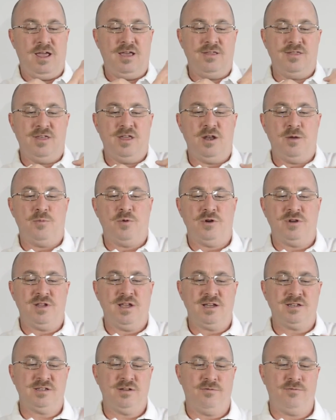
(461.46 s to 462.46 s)
then it
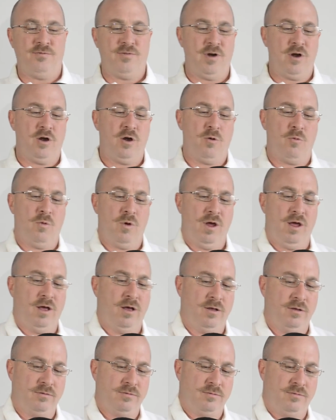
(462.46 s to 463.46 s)
protects it very
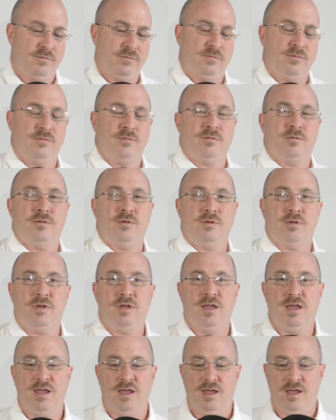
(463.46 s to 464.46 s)
well,
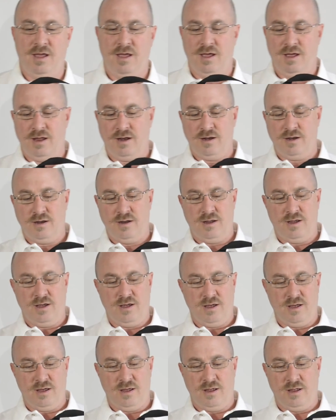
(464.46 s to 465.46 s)
and
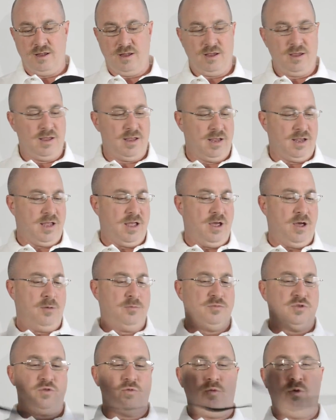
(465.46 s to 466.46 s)

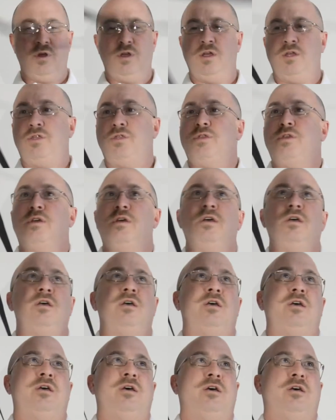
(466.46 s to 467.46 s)
comes with
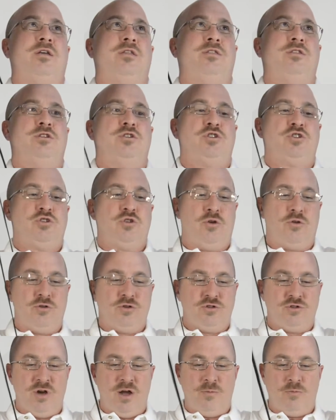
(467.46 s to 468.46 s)
this
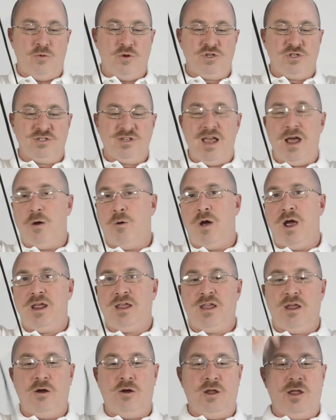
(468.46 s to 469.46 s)
shoulder strap, which is how
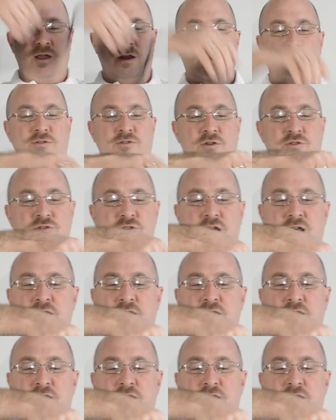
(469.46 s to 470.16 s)
I carry it. It's also